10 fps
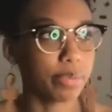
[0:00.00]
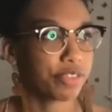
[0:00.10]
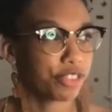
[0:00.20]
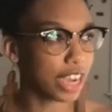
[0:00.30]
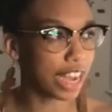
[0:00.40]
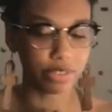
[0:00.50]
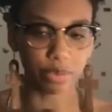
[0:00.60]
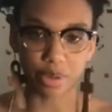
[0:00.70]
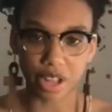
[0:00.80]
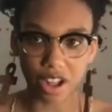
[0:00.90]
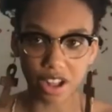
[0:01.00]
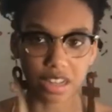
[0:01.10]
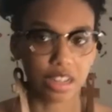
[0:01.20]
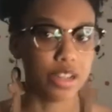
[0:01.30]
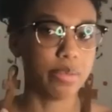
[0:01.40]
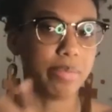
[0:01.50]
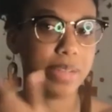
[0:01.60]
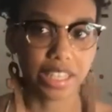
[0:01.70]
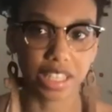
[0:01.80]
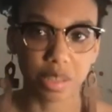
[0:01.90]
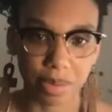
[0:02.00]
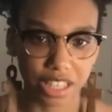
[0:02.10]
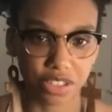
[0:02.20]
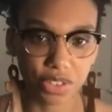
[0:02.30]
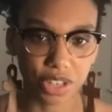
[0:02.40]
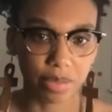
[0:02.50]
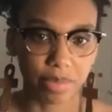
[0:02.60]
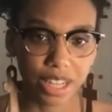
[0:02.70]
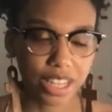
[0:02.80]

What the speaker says: If you have a blog, make a space for them.